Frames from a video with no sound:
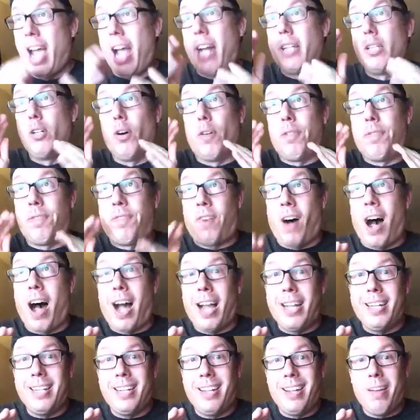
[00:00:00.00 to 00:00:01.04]
and you'll
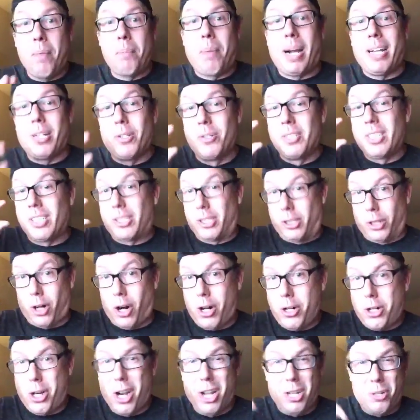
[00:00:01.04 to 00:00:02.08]
find by doing the
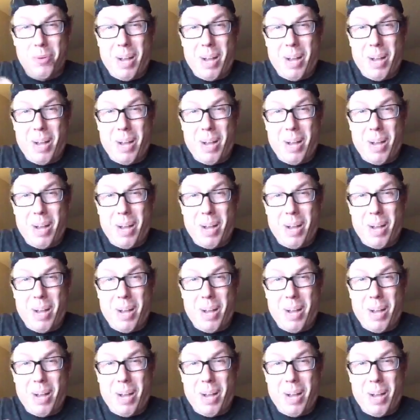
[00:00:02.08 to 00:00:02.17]
search,